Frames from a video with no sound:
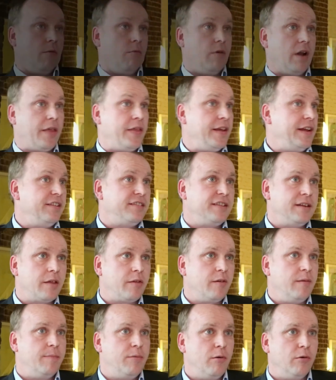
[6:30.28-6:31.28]
Well, I think it's
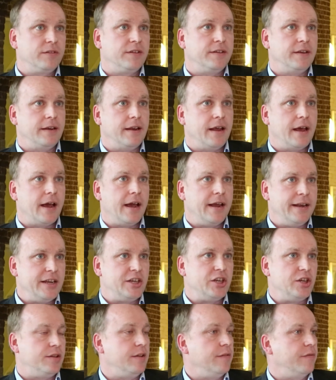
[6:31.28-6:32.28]
another important
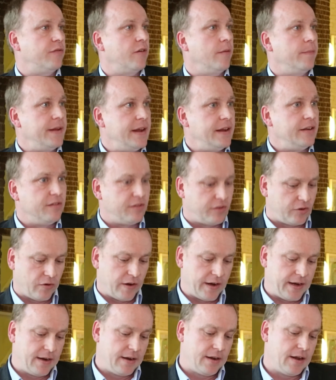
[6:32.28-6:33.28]
initiative from the
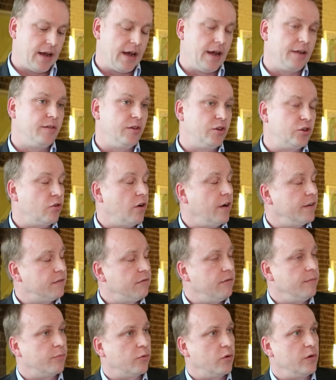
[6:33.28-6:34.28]
industry to try
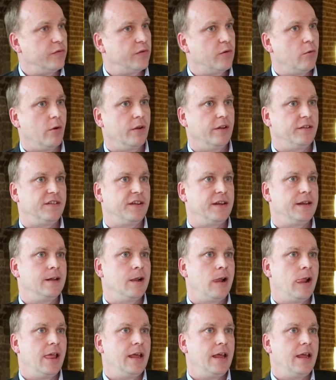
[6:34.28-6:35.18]
to improve quality.